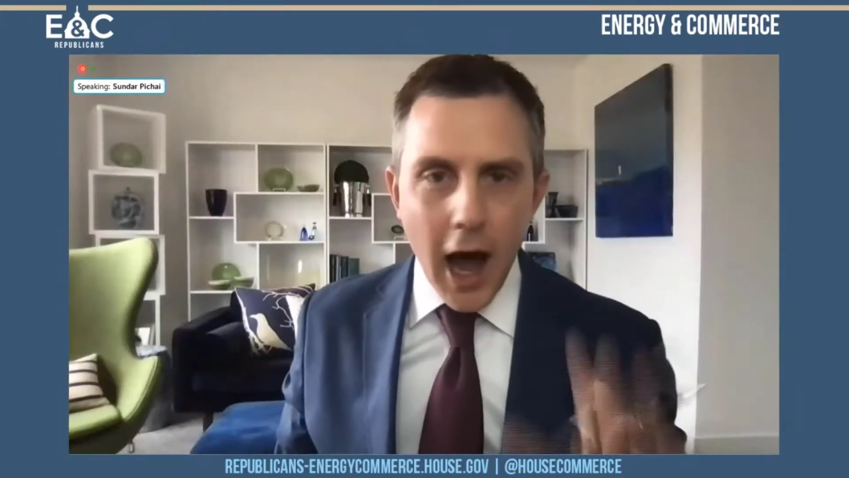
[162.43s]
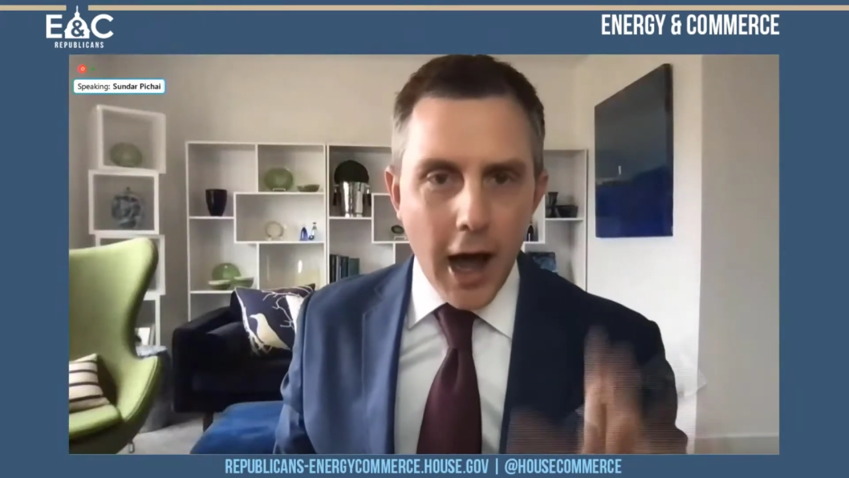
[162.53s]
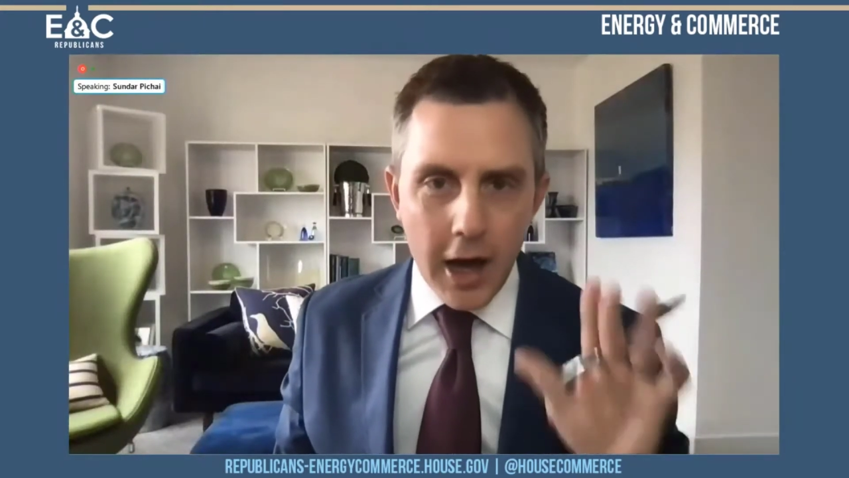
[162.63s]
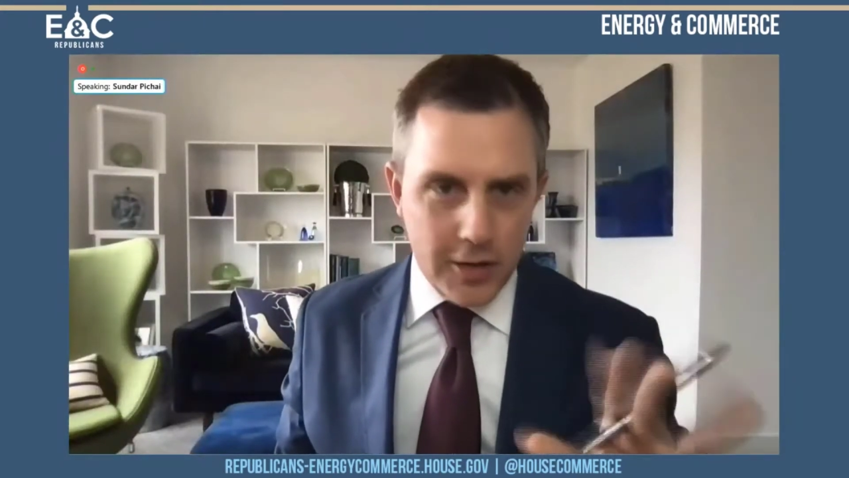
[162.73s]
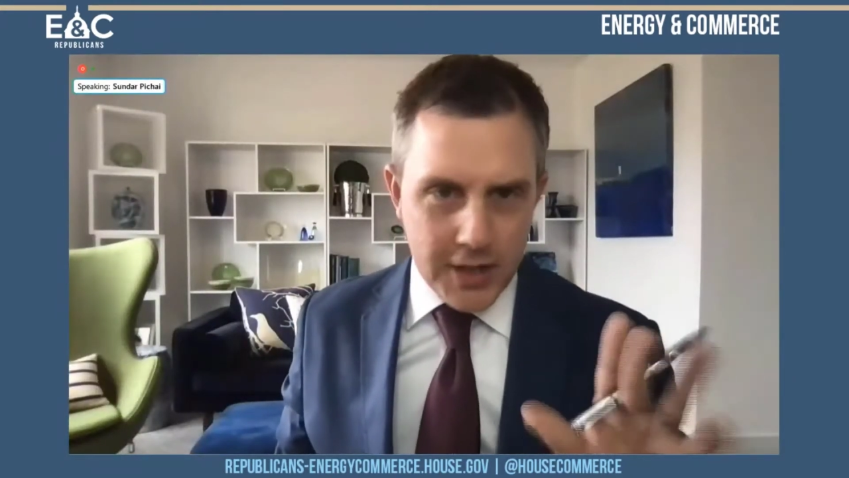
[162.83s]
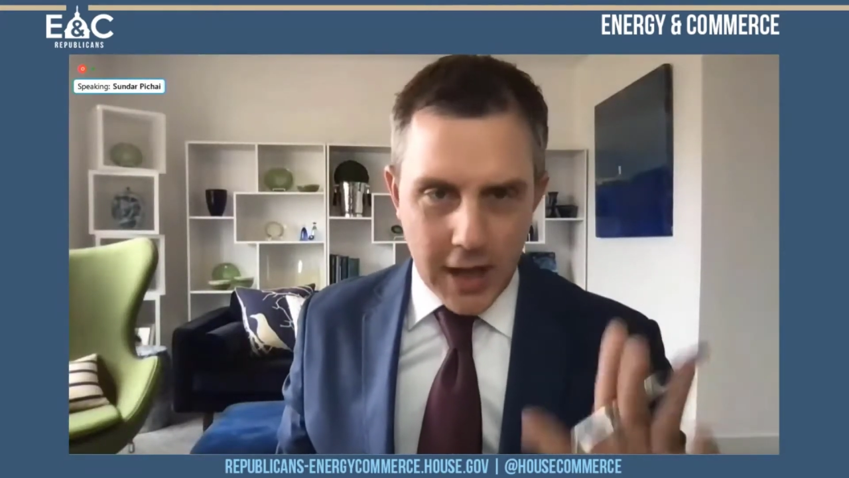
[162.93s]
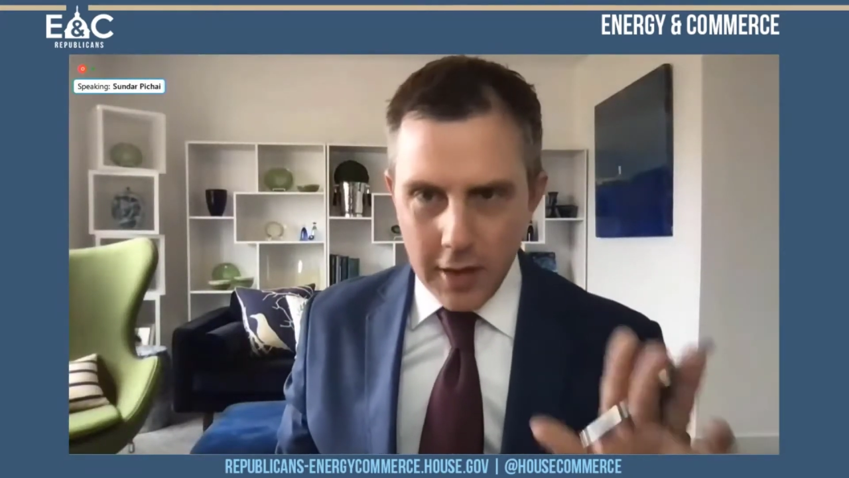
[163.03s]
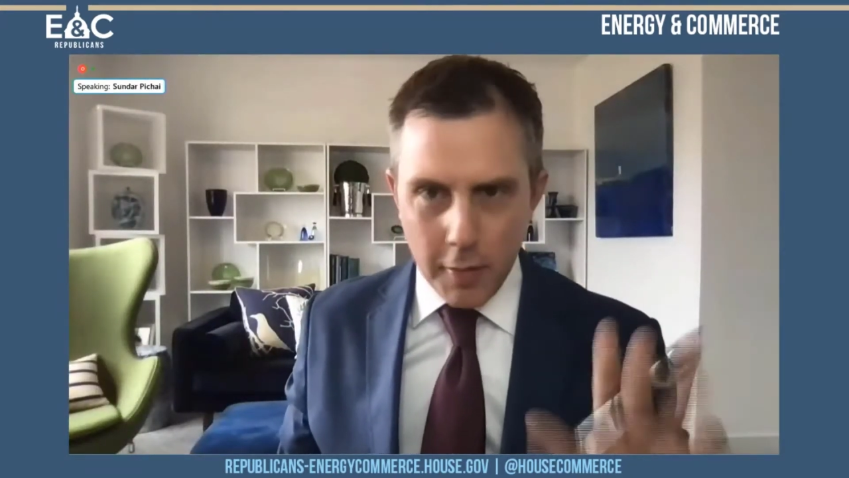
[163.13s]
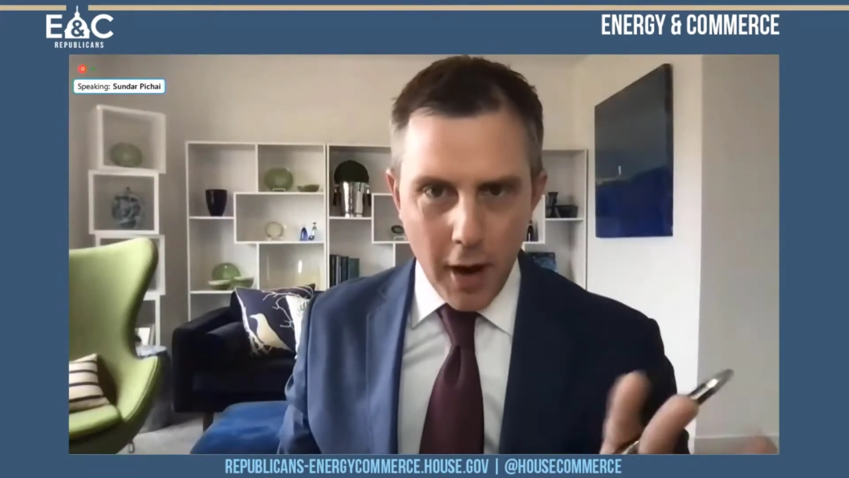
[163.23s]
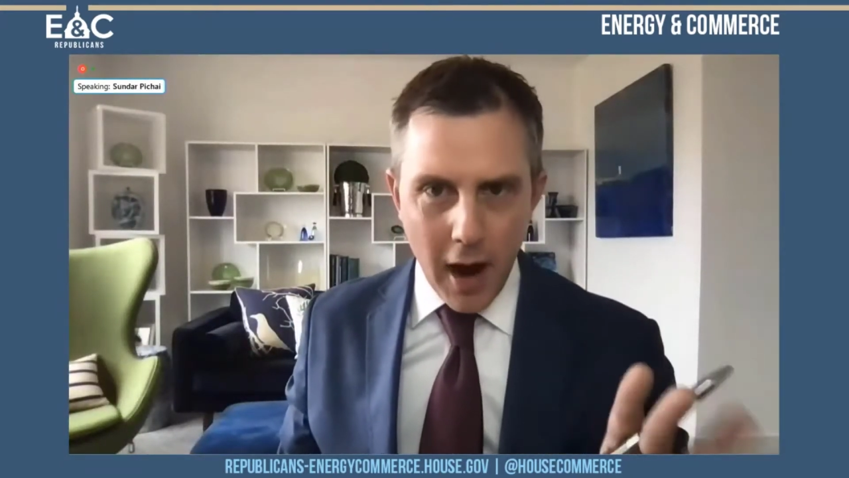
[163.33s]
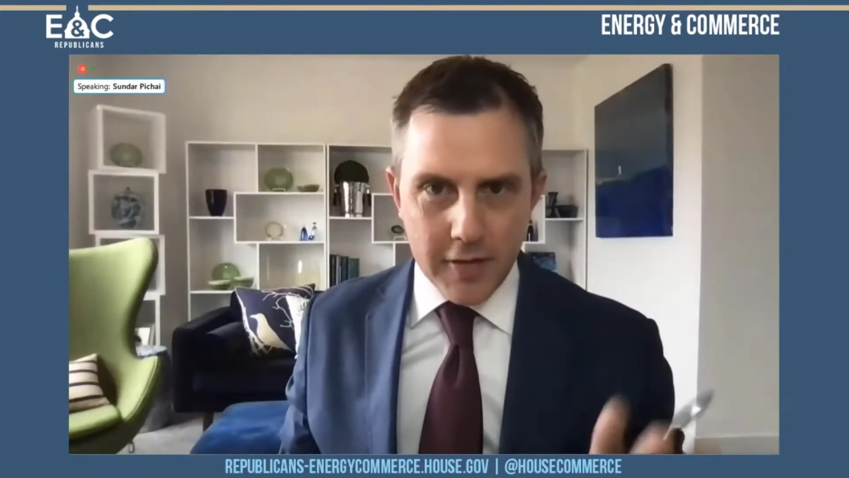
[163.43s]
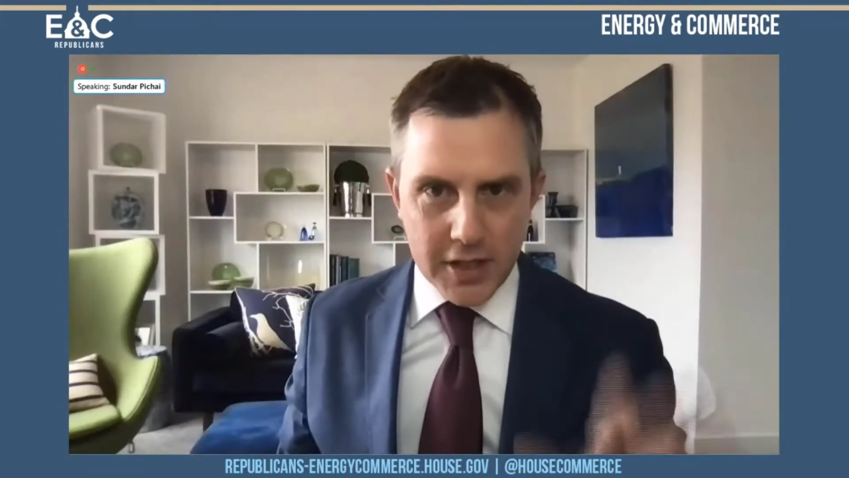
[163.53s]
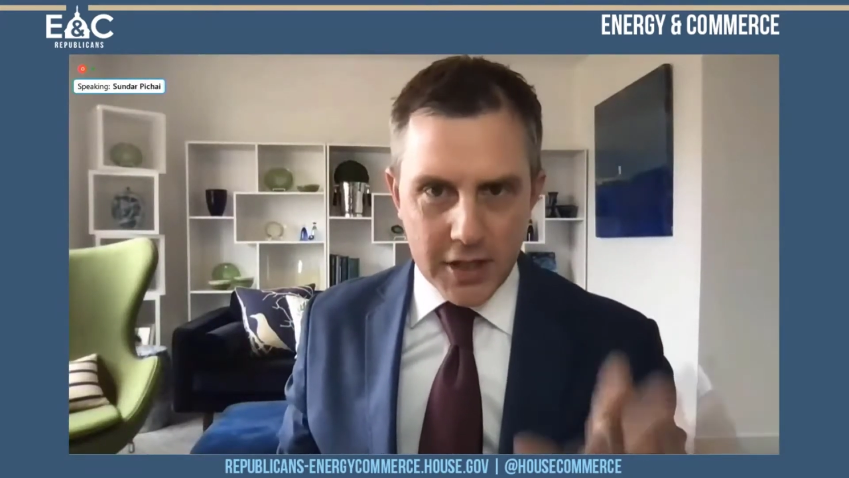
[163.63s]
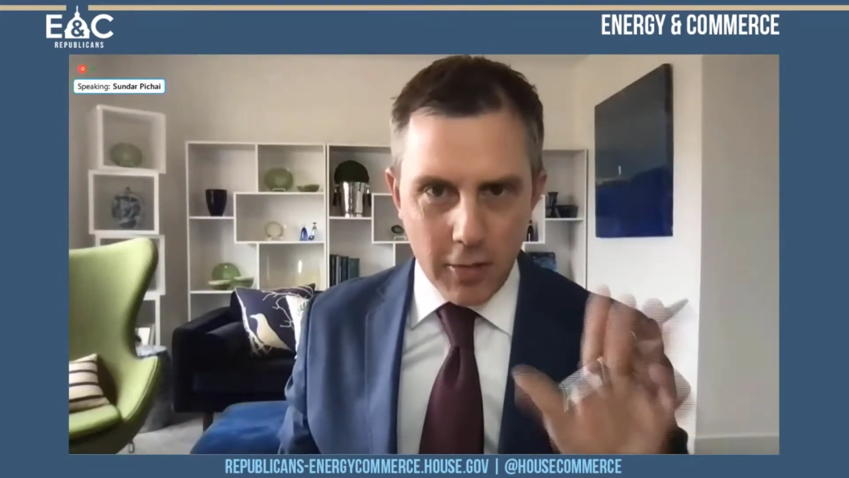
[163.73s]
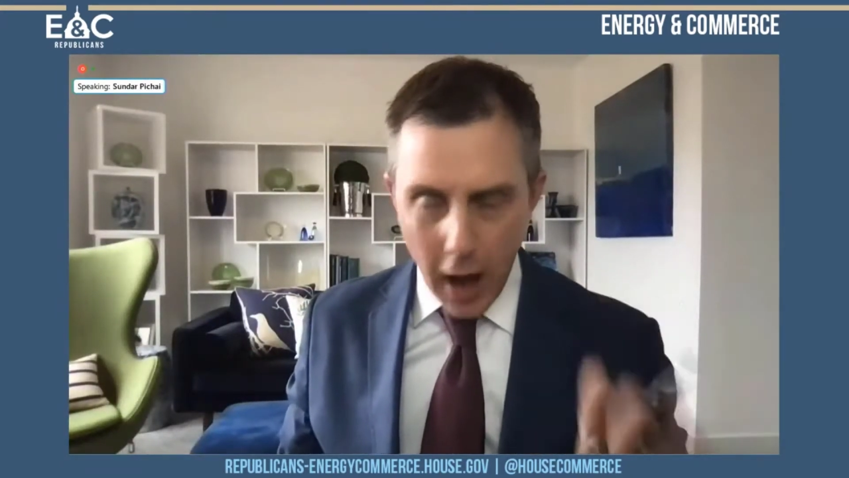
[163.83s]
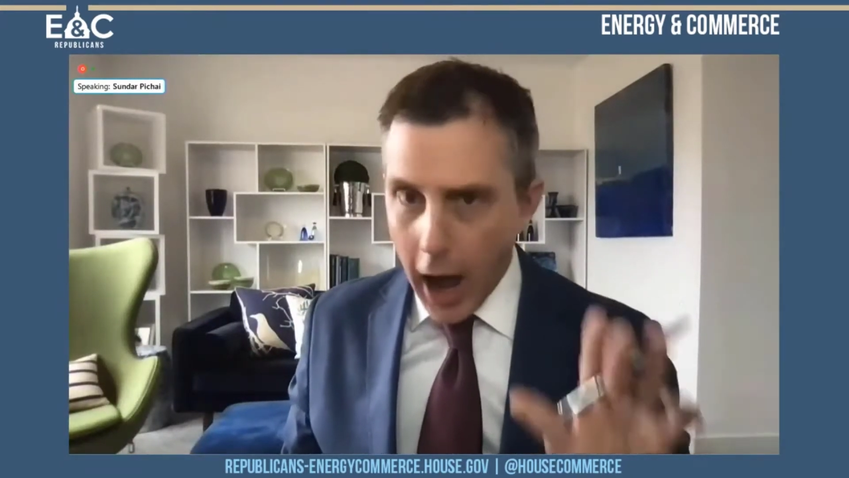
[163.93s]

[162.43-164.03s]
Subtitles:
I understand the privacy.